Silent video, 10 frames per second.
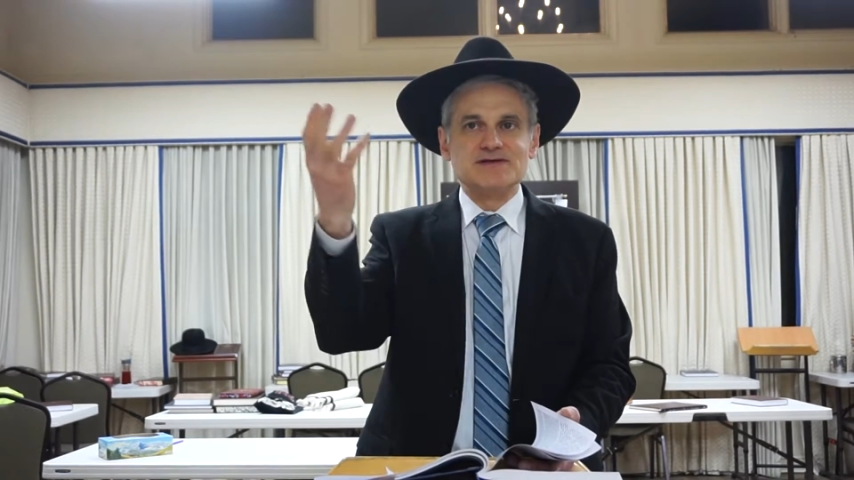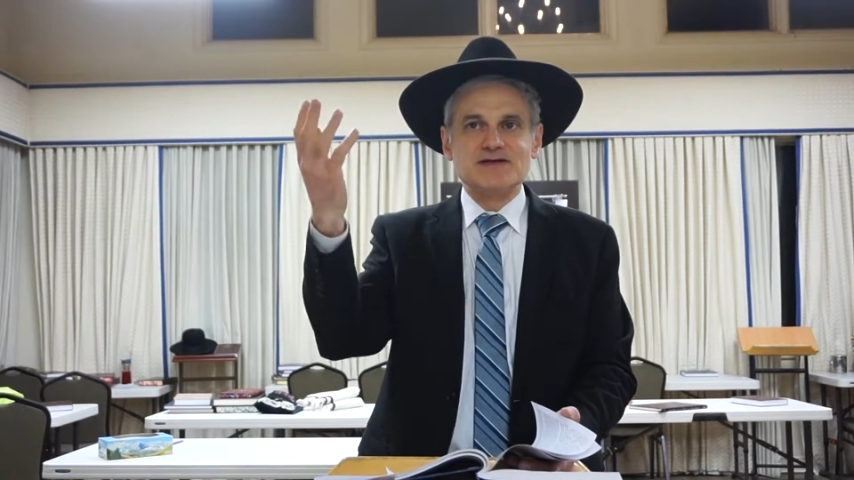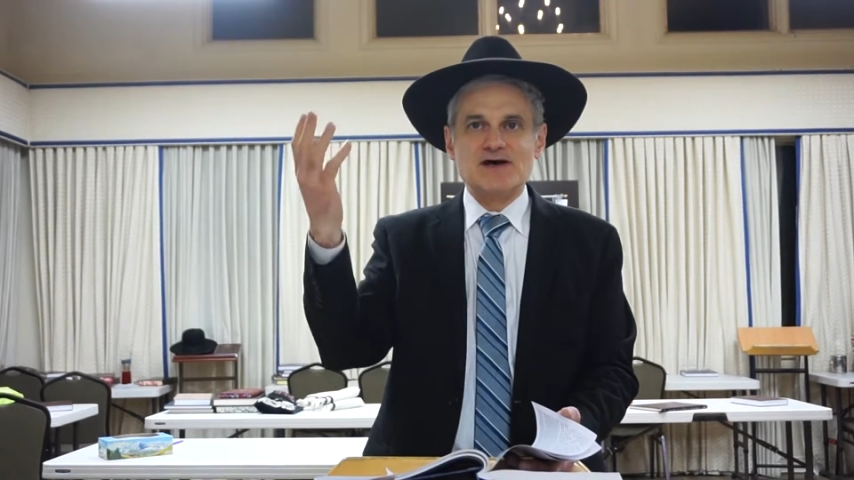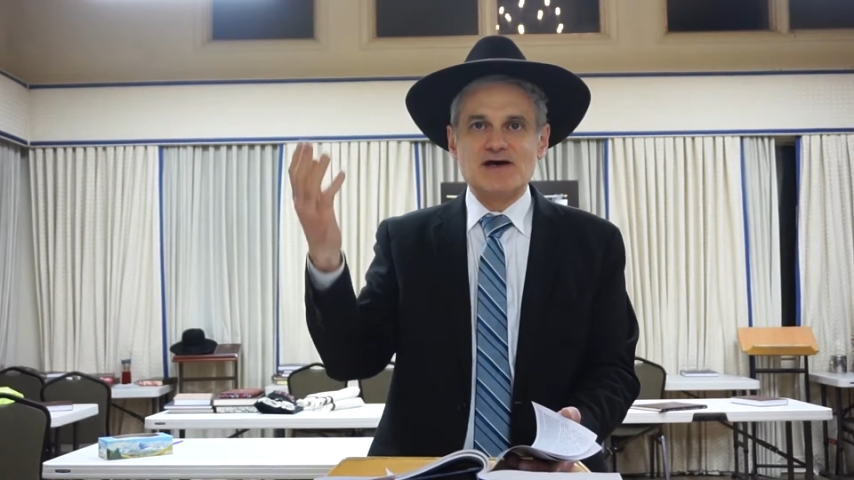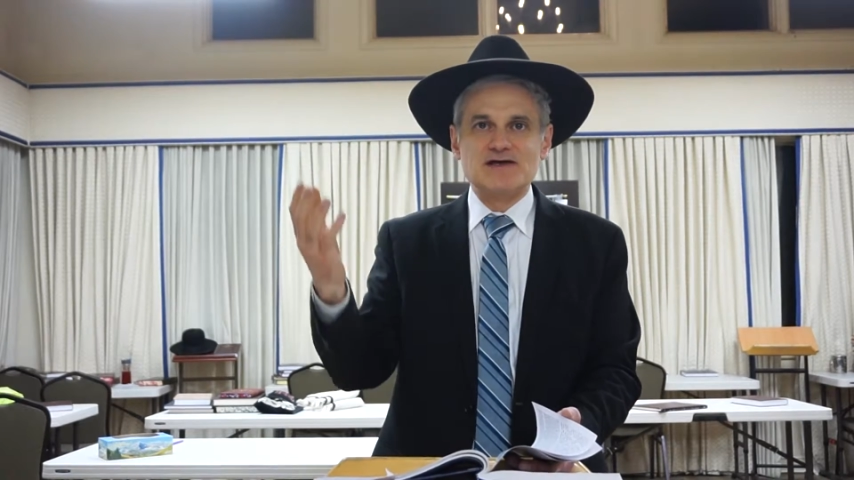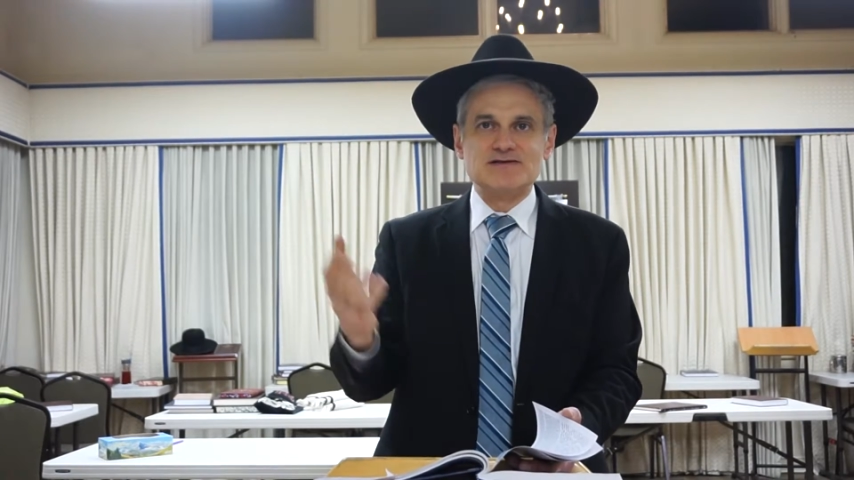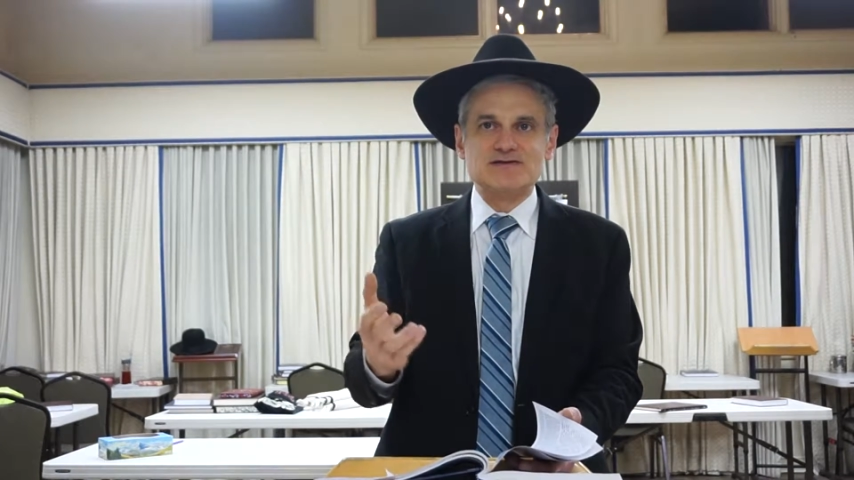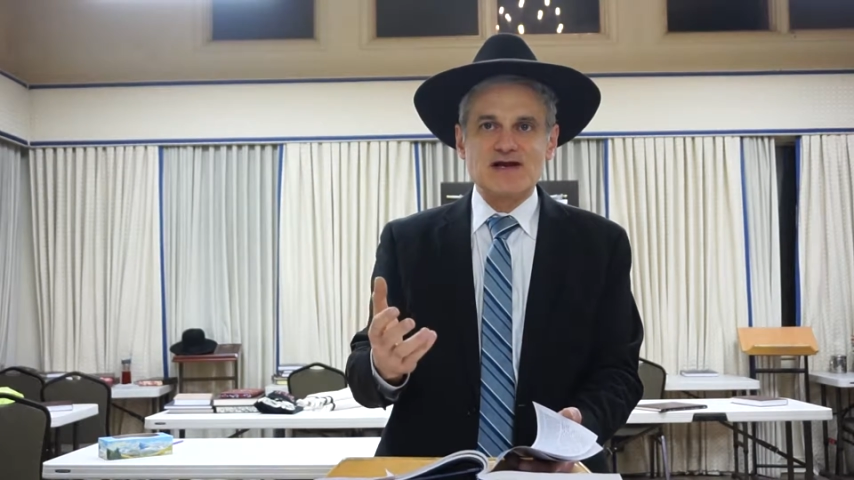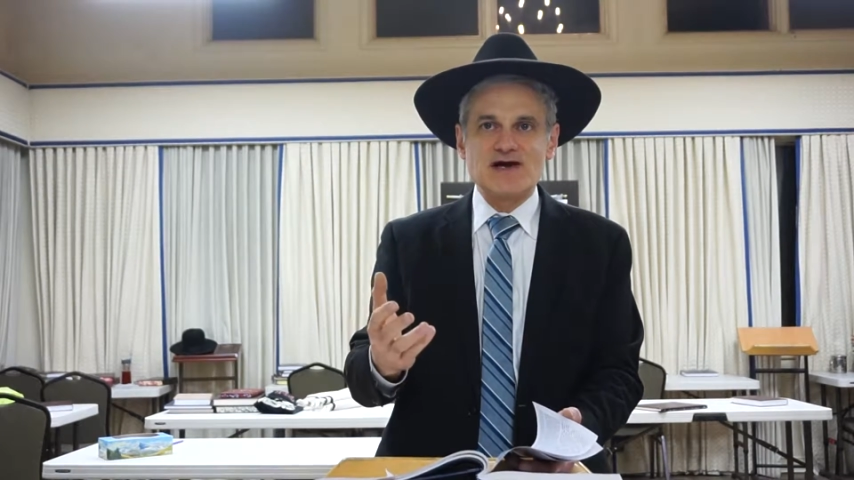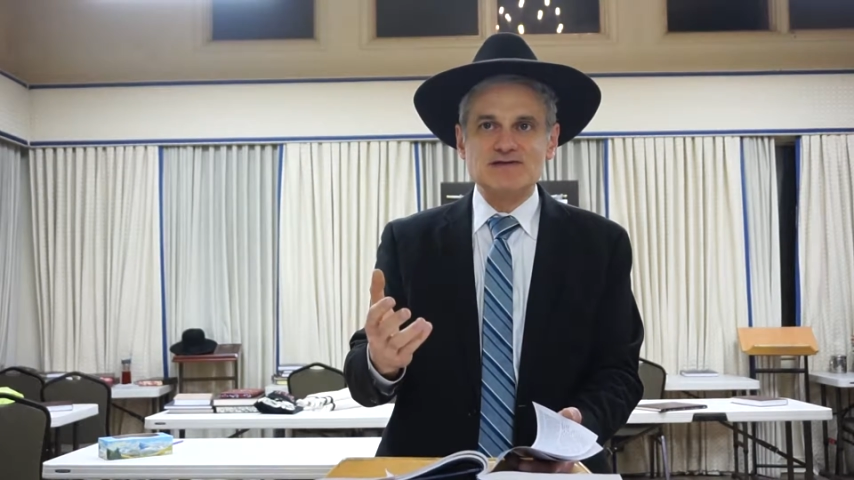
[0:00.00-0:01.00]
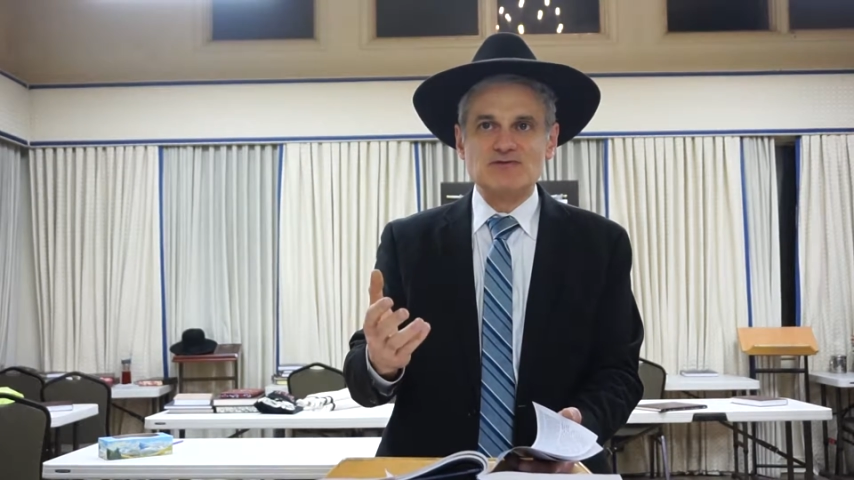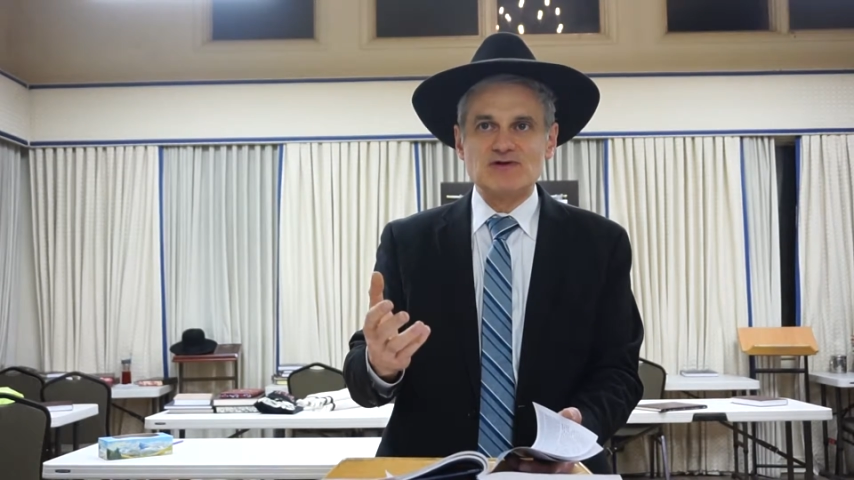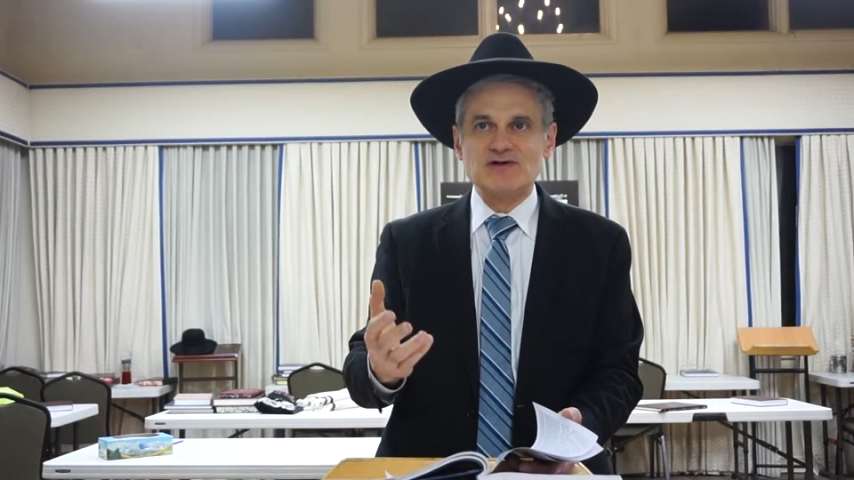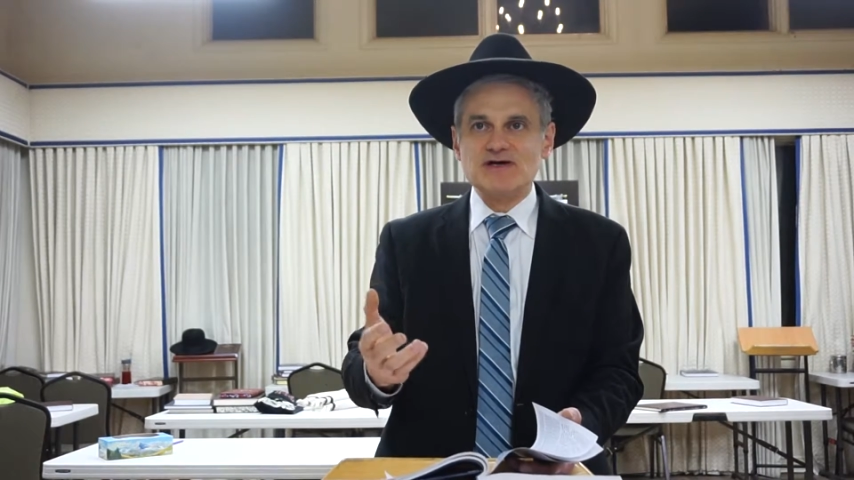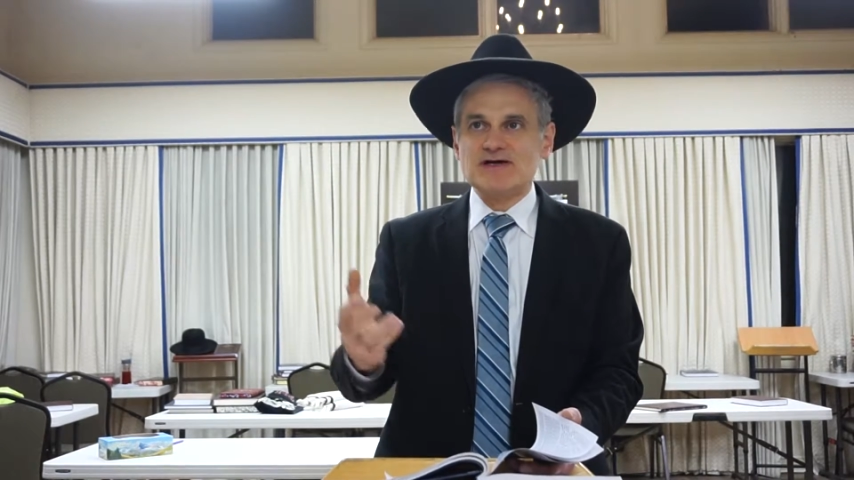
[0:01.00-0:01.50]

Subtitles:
the hospital